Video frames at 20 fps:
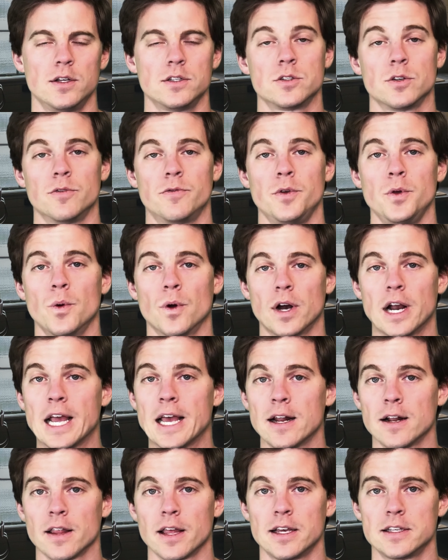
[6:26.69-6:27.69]
So if you are
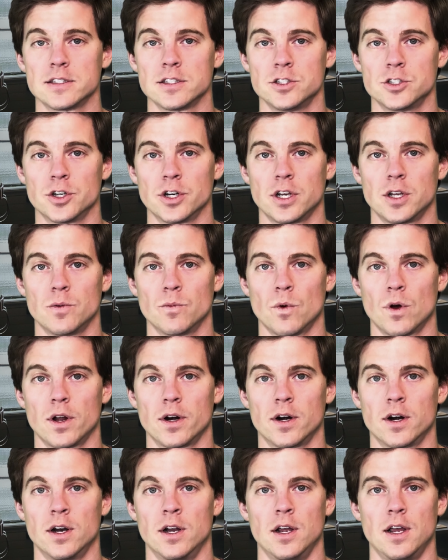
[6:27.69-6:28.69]
analyzing drinking
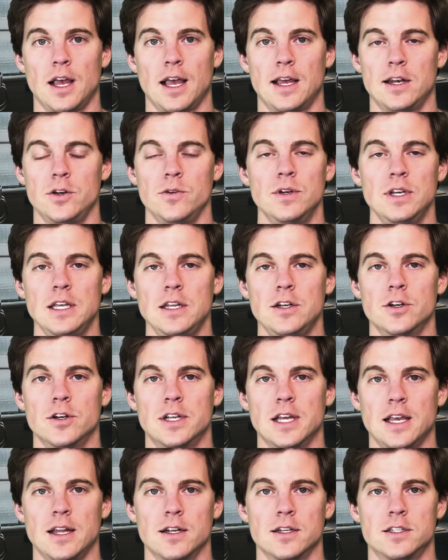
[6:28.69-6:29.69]
water and you need your
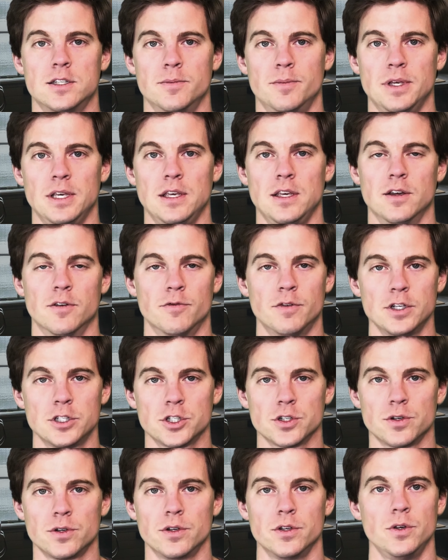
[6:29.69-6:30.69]
data to be
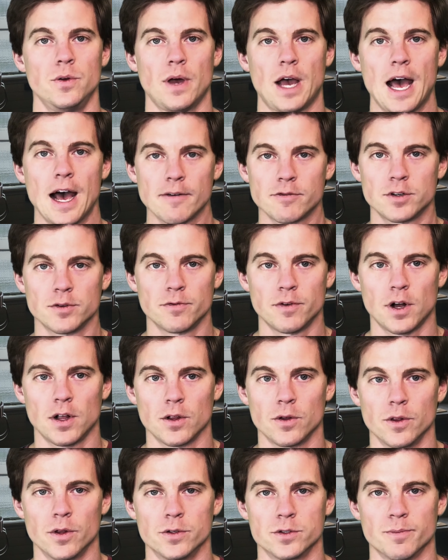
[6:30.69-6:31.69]
official, you have to
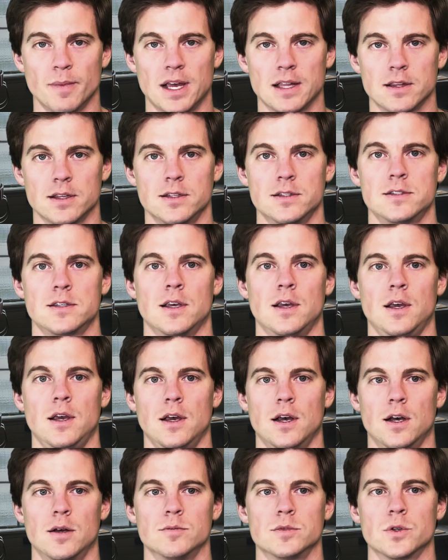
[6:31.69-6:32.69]
follow those methods.
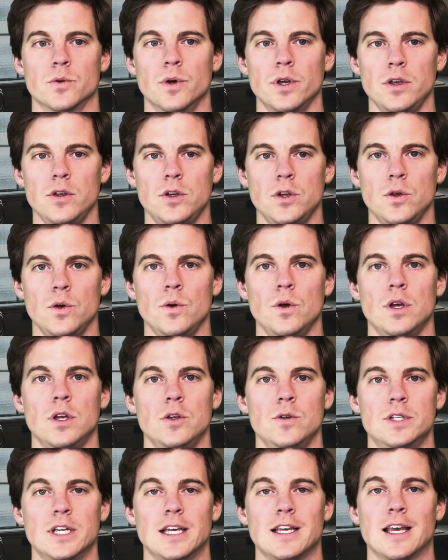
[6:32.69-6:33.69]
So what you do, you
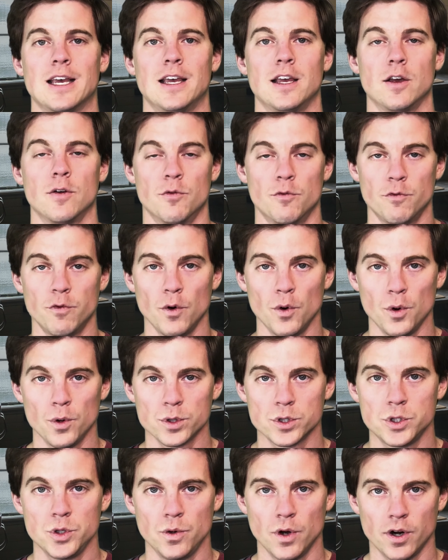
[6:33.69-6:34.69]
take a full
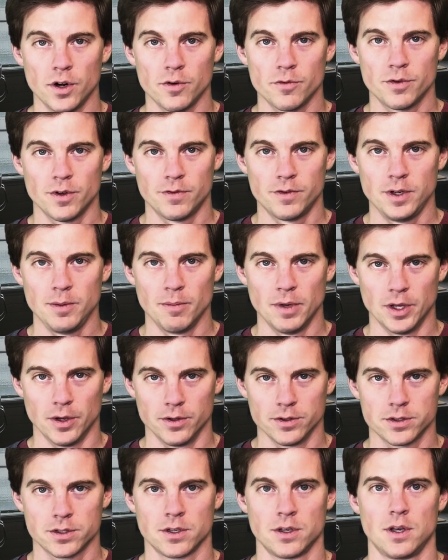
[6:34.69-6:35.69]
250
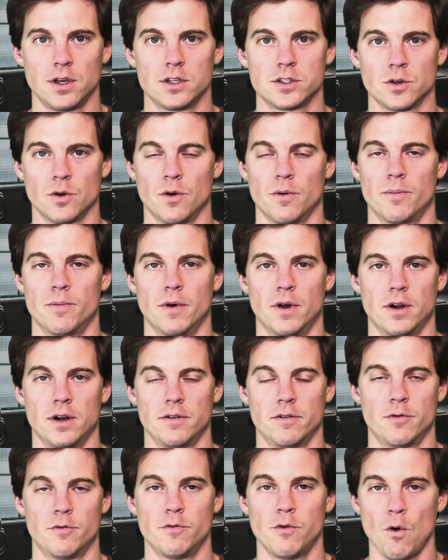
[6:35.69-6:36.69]
mils, so a
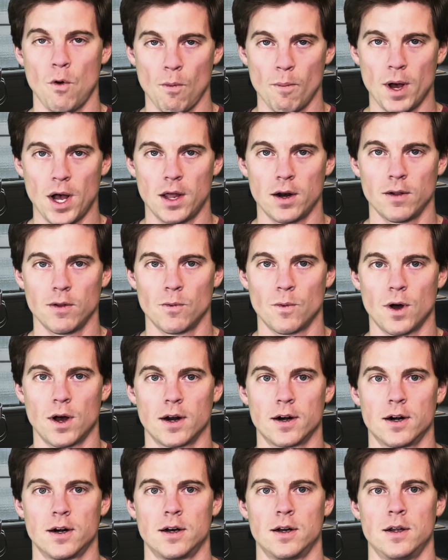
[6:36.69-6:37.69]
full bottle of
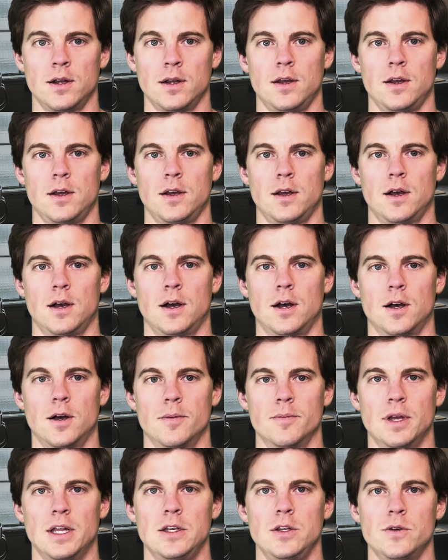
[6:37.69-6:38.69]
water,
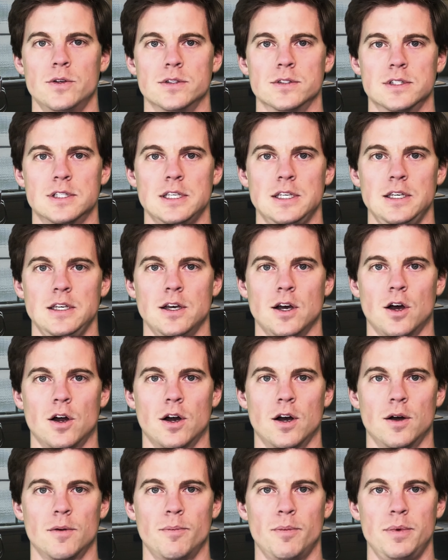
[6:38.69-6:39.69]
and you can see
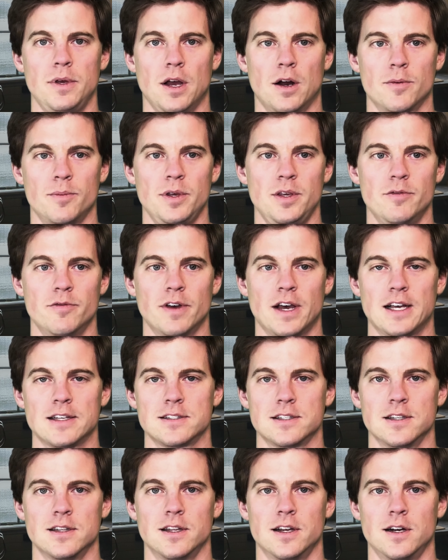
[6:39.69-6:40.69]
our PFAS
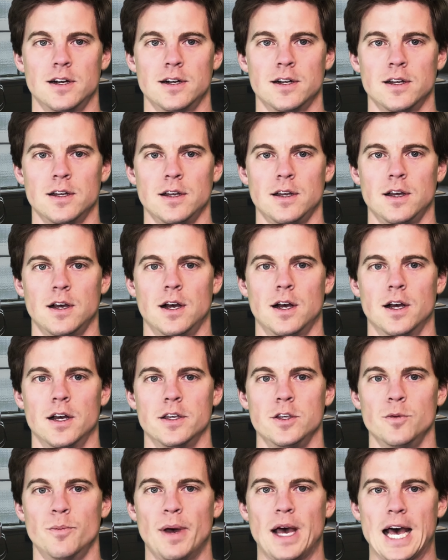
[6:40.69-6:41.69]
in there.
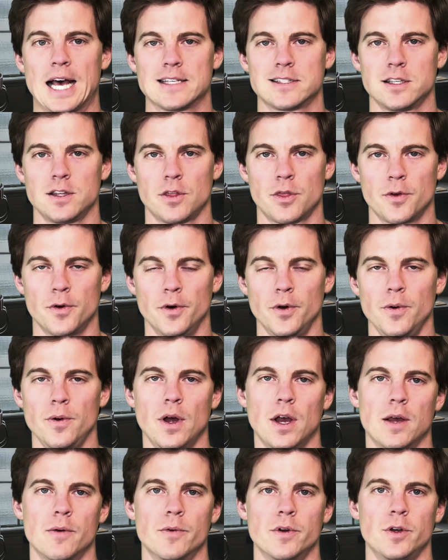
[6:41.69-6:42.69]
You pass it through,
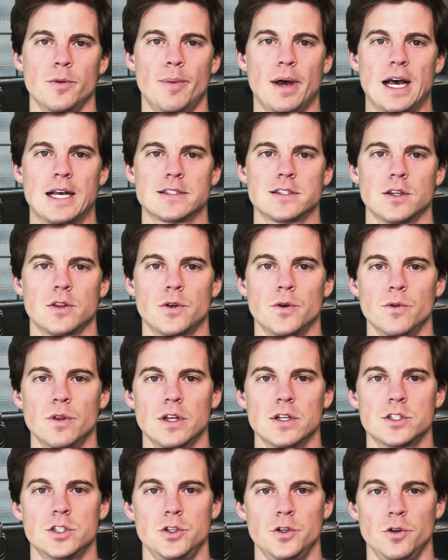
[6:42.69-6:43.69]
and when you pass it through
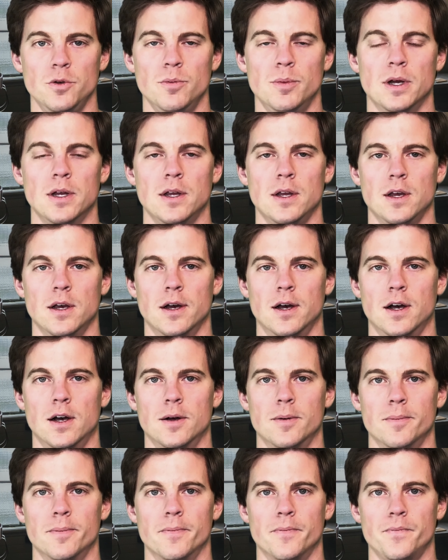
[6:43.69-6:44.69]
that tube,
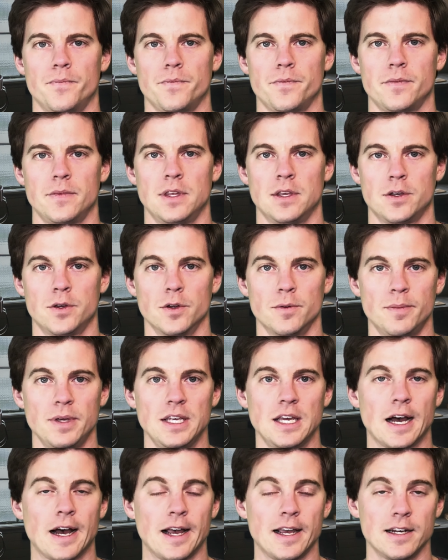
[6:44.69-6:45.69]
it could
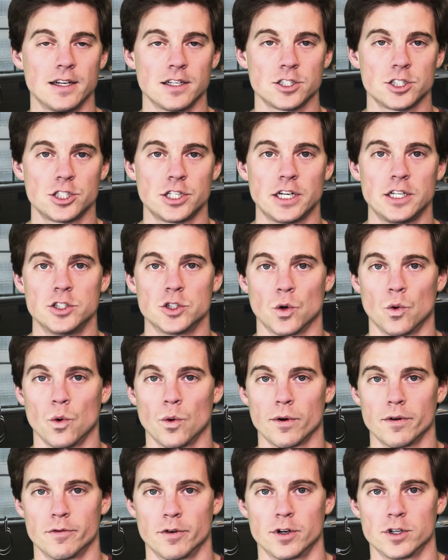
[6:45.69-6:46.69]
be ion exchange or
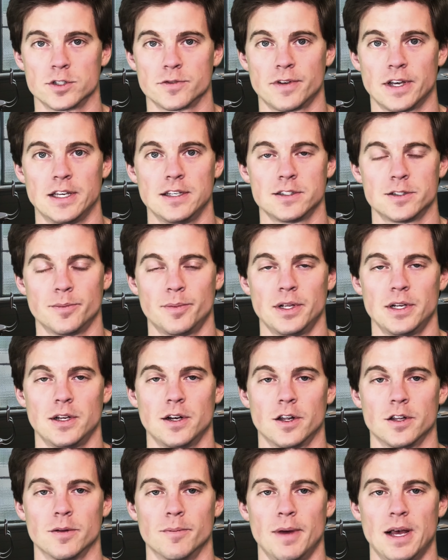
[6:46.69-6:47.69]
reverse phase, depending
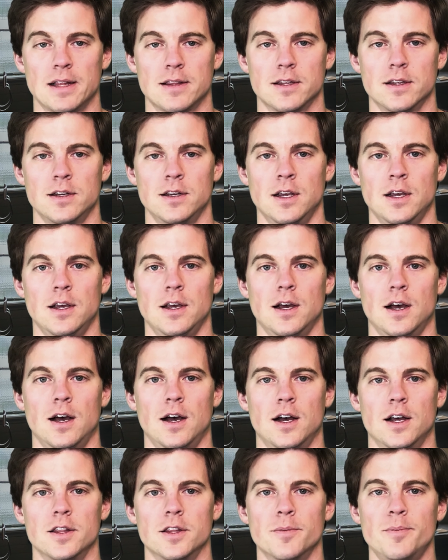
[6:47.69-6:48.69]
on the method.
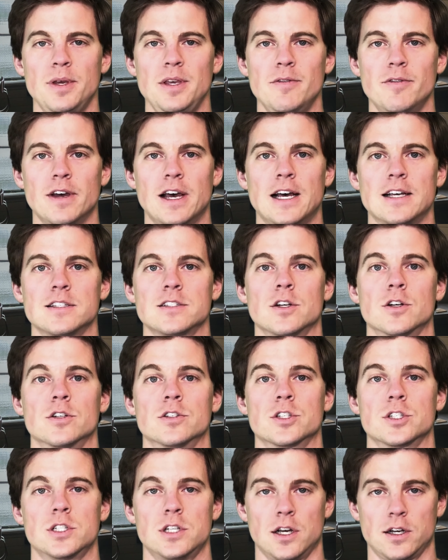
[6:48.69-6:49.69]
The PFAS are
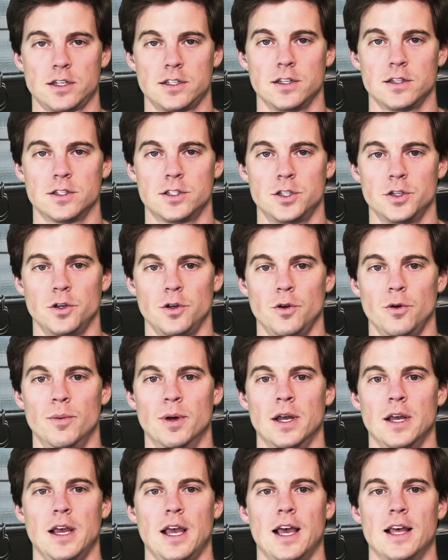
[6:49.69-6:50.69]
stuck to the tube,
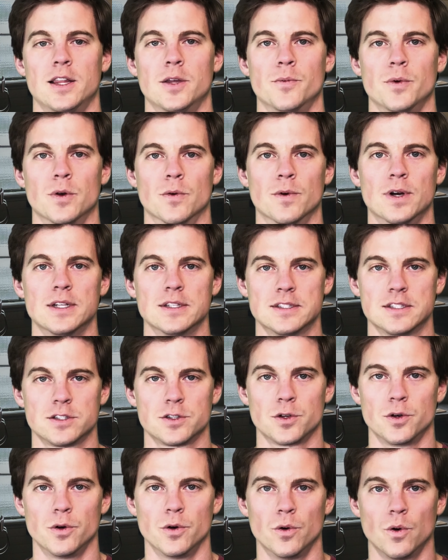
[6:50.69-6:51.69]
and then we rinse
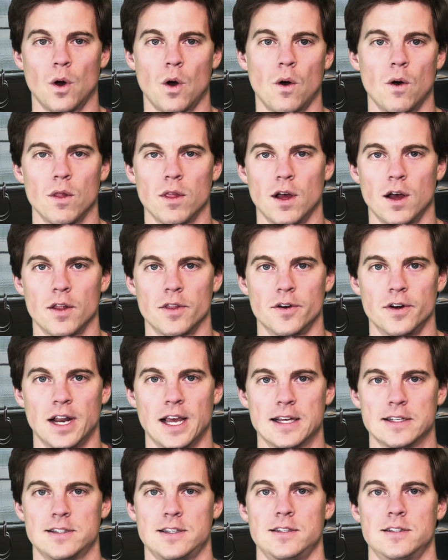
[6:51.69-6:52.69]
through all the other
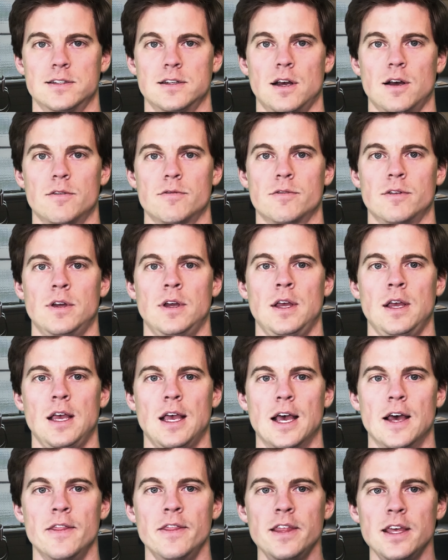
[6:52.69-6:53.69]
nasty stuff.
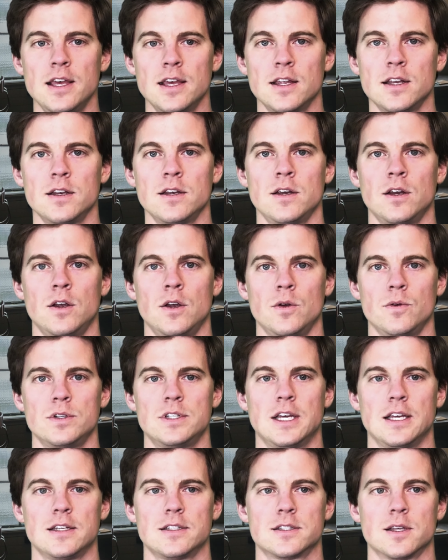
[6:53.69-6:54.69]
And then we
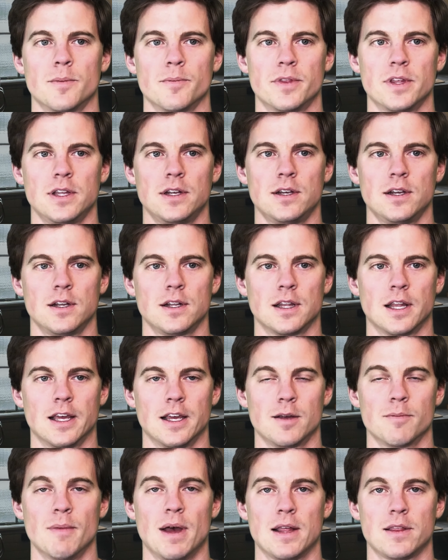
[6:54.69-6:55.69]
take something
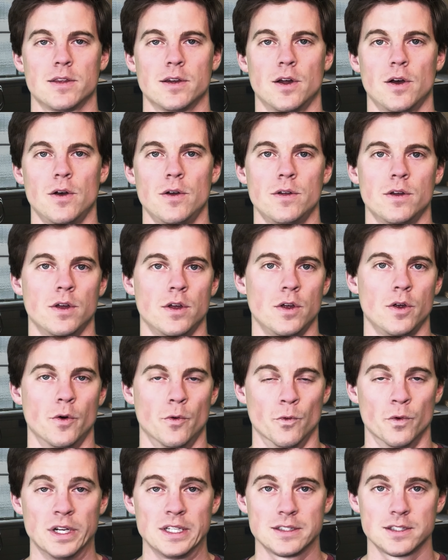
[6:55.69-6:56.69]
like methanol,
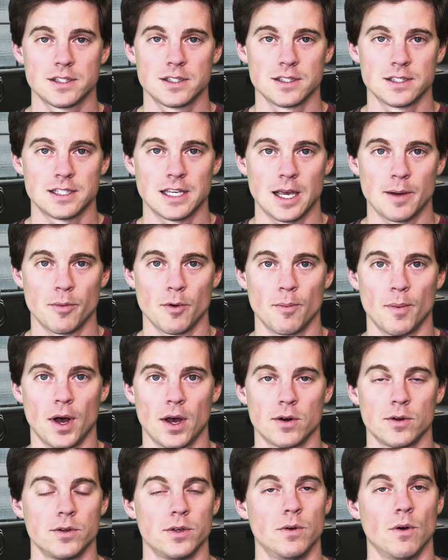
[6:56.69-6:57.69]
rinse the sample
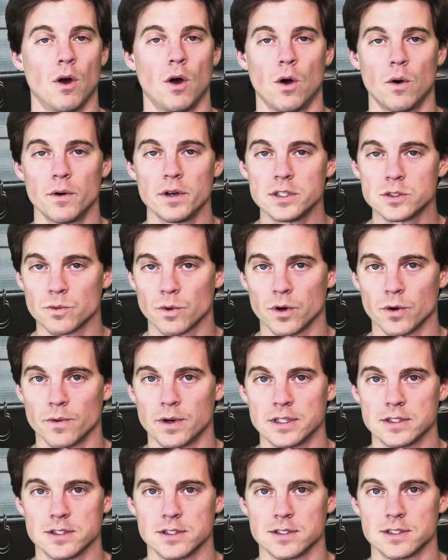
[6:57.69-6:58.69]
bottle. You always want to
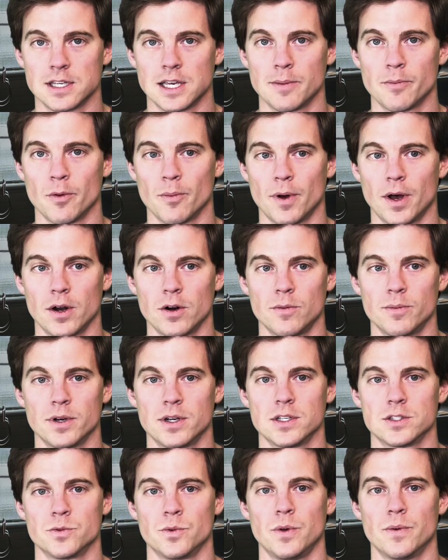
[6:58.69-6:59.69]
rinse the sample bottle
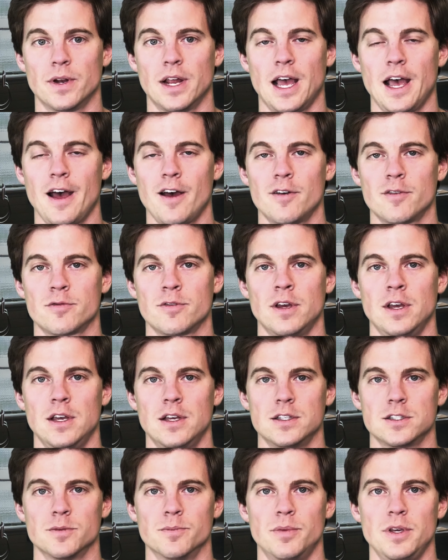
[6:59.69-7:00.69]
because we would have
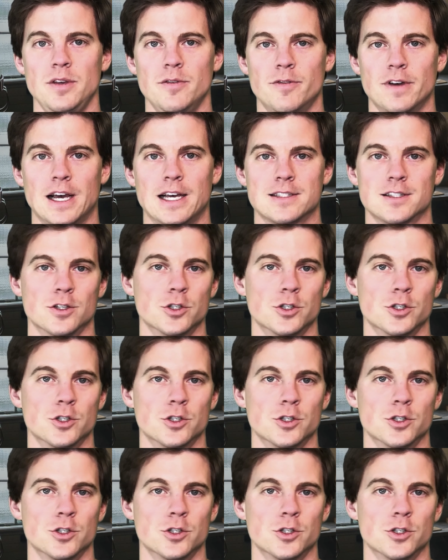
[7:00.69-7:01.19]
some PFAS.